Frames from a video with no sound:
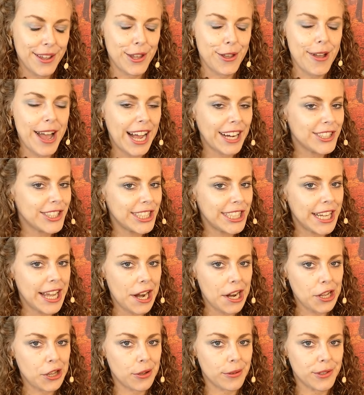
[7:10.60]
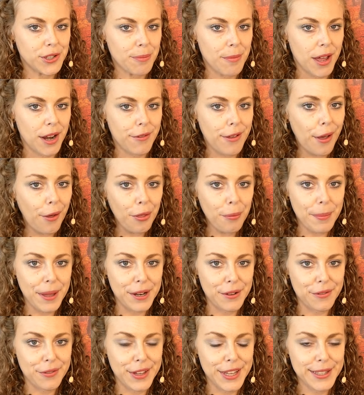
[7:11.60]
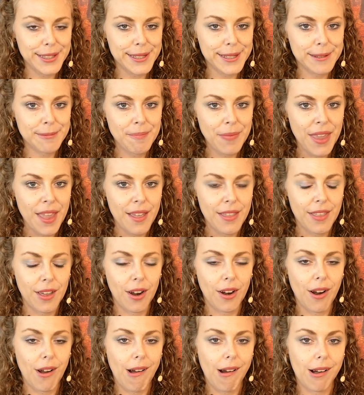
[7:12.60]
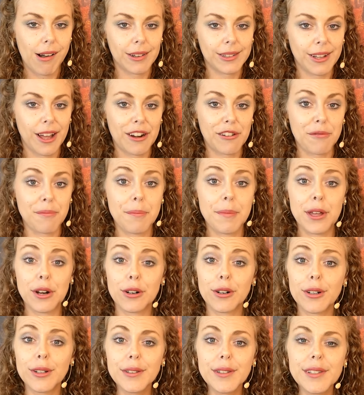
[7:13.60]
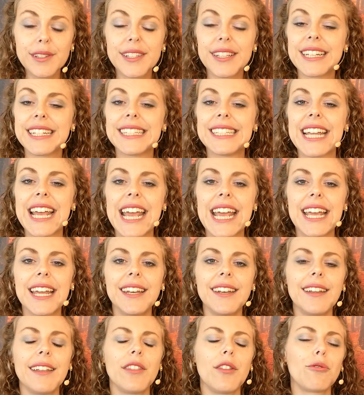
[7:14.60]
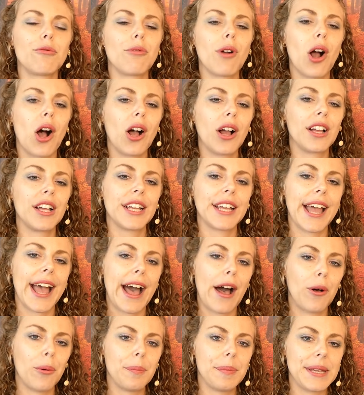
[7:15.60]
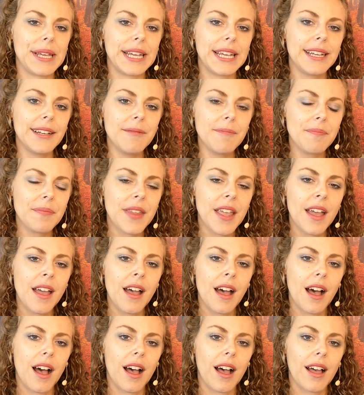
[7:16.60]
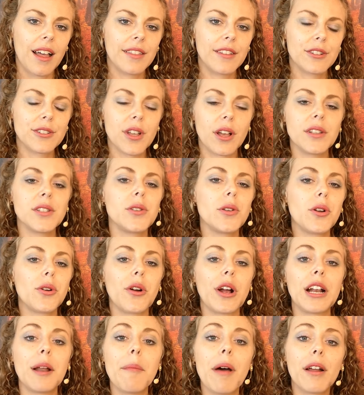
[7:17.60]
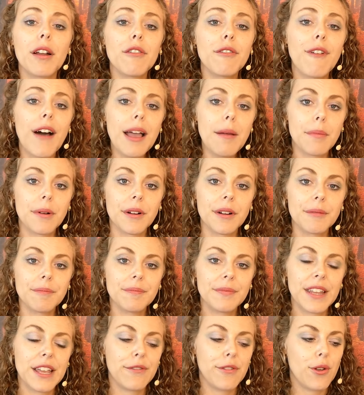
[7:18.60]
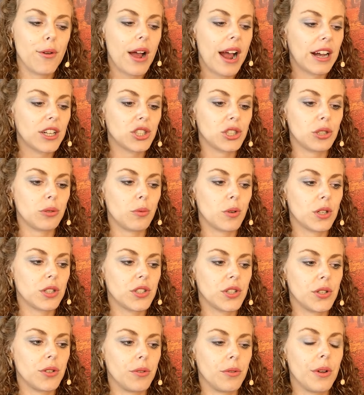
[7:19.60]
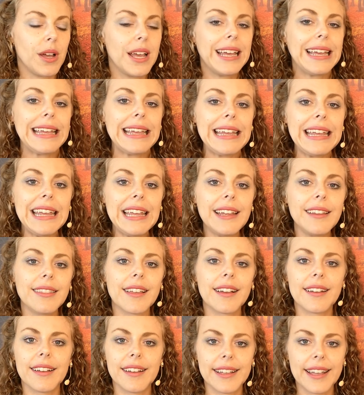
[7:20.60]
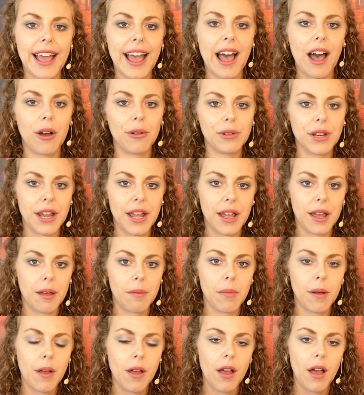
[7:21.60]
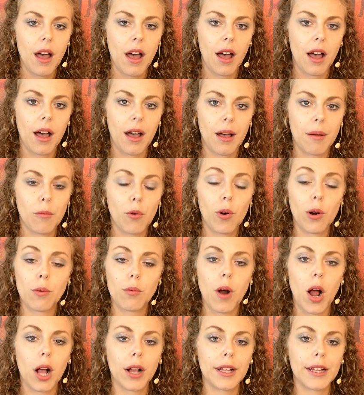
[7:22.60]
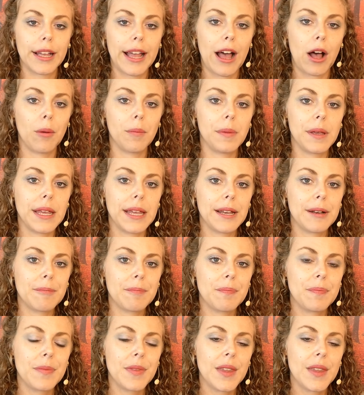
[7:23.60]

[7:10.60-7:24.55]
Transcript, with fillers: you actually get a huge amount of health benefits. There are a lot of minerals contained in the raw cacao bean, uh, and there's also a great amount of fiber if you actually were to eat the cacao nib um, or raw cacao bean.